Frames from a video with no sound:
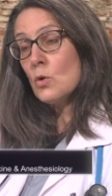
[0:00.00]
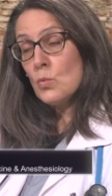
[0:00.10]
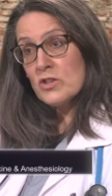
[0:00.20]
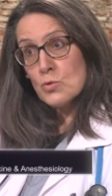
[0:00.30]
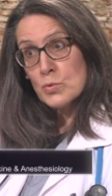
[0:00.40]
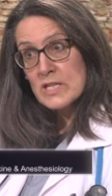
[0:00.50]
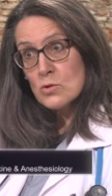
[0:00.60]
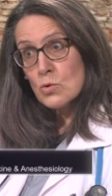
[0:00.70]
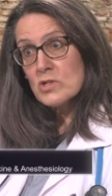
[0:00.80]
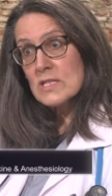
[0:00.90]
with the
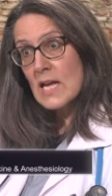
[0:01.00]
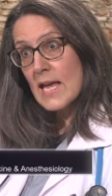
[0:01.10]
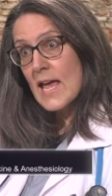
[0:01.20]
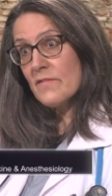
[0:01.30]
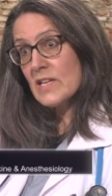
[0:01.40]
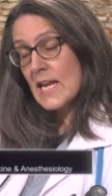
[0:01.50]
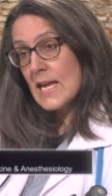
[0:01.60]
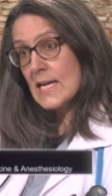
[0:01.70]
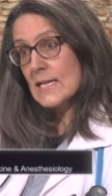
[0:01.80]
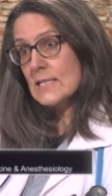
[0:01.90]
resources I have at
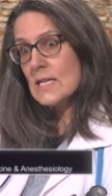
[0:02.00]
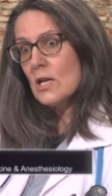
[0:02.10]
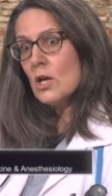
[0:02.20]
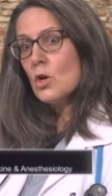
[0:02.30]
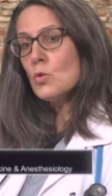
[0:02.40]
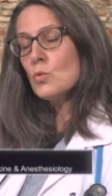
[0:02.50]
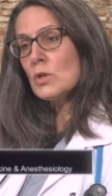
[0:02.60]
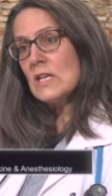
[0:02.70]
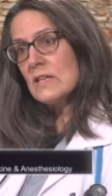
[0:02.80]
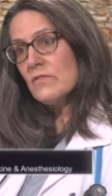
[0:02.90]
hand,
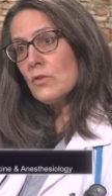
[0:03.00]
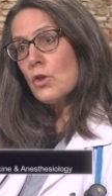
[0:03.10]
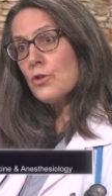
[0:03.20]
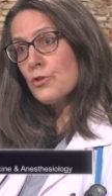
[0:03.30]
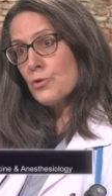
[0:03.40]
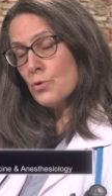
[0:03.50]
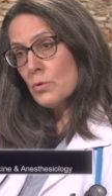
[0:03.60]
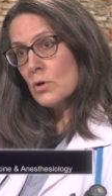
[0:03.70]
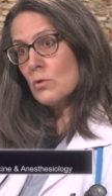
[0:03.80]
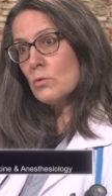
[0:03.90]
give
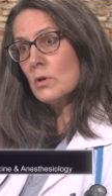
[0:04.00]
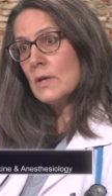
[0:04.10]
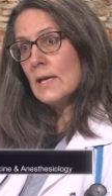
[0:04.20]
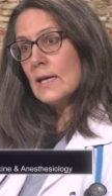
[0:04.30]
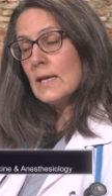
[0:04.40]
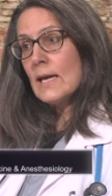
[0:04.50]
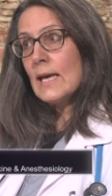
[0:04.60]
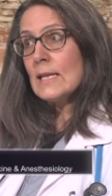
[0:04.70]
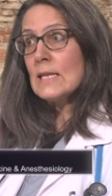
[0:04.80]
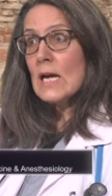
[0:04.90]
thorough
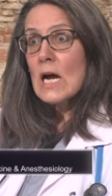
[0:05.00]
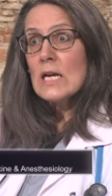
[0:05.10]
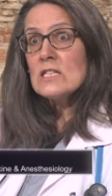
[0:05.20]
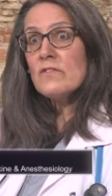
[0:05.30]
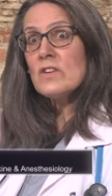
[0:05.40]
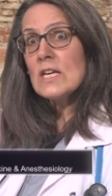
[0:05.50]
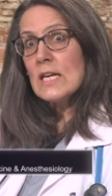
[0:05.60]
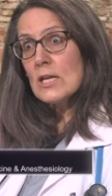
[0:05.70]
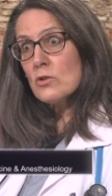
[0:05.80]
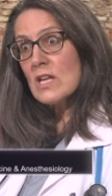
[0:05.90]
and the kind of
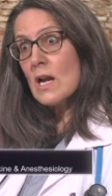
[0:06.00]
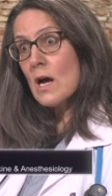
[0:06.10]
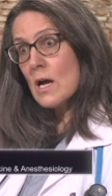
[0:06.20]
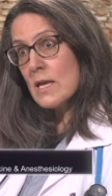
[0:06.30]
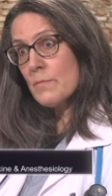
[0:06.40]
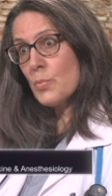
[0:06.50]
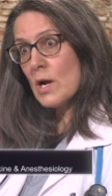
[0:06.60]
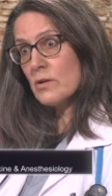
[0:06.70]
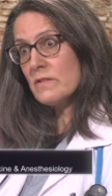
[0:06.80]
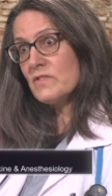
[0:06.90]
care that I am
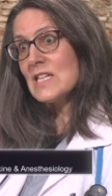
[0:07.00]
proud of